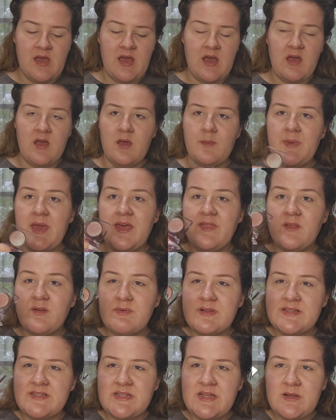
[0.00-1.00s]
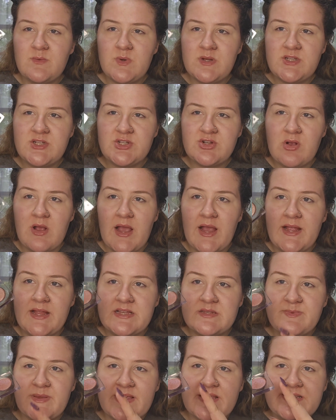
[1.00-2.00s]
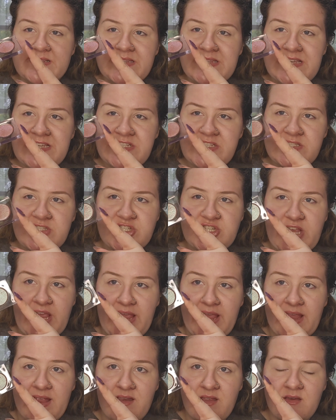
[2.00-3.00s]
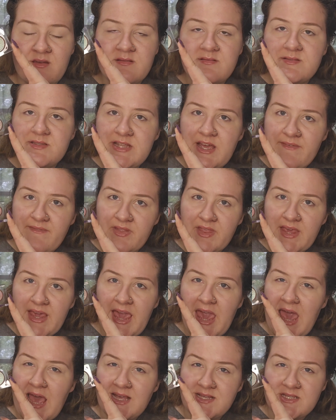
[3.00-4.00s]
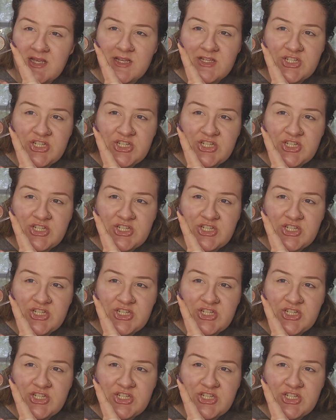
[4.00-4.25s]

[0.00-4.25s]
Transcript: And the reason I wanted to try it is because this shade definitely has a